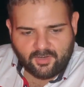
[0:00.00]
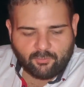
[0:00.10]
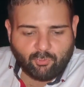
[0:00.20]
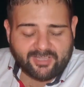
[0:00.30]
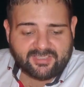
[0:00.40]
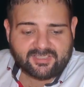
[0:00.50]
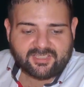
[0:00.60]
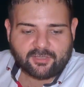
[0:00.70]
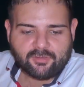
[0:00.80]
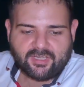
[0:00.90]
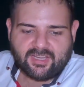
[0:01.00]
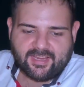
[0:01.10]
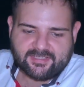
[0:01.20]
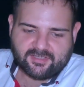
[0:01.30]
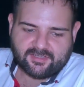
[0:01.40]
What is cyanuric
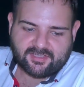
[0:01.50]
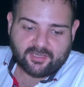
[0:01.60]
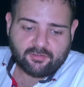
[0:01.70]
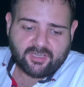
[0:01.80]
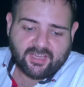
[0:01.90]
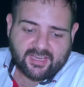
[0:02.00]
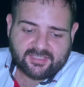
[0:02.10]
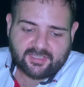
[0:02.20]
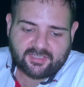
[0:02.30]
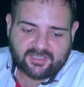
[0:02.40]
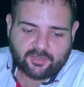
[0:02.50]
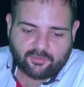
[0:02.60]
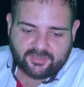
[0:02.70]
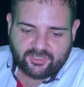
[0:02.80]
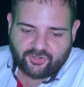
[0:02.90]
acid? Cyanuric acid is a
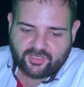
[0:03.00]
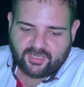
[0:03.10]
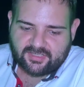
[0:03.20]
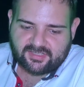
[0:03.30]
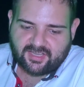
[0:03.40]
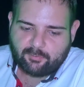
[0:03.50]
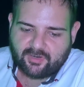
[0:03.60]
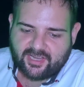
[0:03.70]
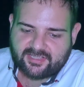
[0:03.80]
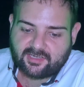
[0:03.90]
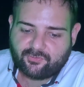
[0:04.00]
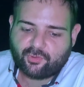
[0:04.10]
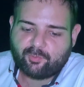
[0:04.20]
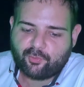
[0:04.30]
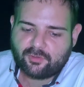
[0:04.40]
conditioner and stabilizer
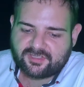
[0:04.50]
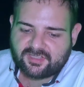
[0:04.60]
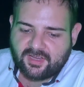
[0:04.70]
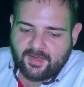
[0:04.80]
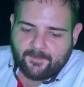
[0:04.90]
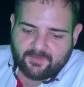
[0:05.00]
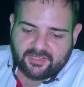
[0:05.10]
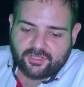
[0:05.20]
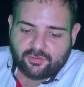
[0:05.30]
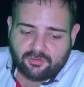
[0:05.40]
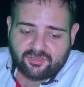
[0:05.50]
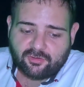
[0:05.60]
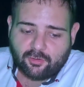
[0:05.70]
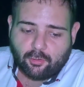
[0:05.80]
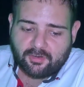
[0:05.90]
for pools. It is
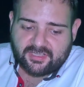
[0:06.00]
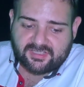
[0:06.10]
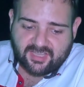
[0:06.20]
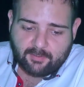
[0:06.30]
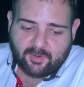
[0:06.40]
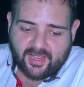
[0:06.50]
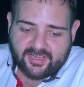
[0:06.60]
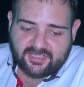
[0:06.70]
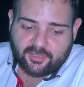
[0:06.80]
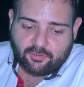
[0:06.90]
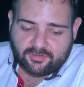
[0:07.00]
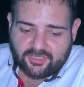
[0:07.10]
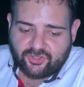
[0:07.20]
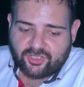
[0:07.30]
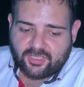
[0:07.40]
also known as stabilizer,
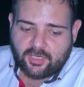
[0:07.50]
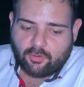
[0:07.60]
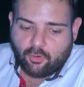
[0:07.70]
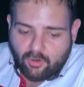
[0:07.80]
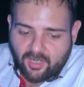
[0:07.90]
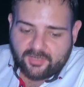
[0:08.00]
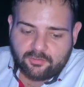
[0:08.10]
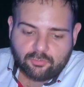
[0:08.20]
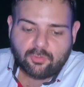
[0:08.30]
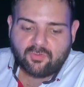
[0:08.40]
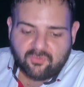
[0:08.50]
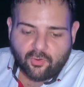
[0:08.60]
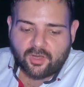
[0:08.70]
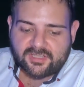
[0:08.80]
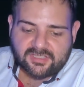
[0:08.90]
conditioner, or
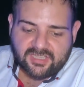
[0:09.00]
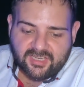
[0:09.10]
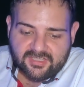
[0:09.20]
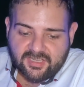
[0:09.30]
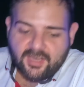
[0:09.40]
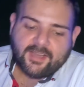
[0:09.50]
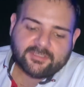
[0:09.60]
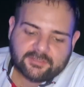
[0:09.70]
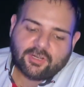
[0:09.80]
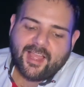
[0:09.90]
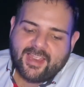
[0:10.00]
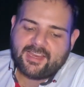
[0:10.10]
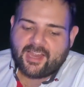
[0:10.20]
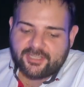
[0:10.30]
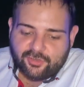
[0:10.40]

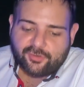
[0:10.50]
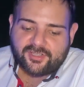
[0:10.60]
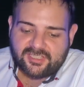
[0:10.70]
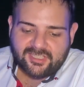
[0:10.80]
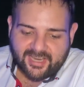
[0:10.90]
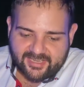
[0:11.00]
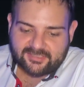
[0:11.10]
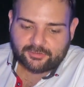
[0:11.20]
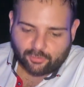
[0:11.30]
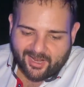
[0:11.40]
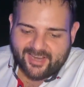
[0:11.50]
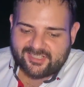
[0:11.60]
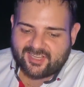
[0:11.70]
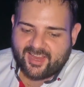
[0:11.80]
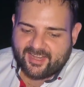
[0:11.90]

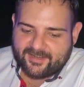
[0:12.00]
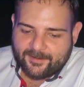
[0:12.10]
2,4,6-trihydroxy-S-triazine.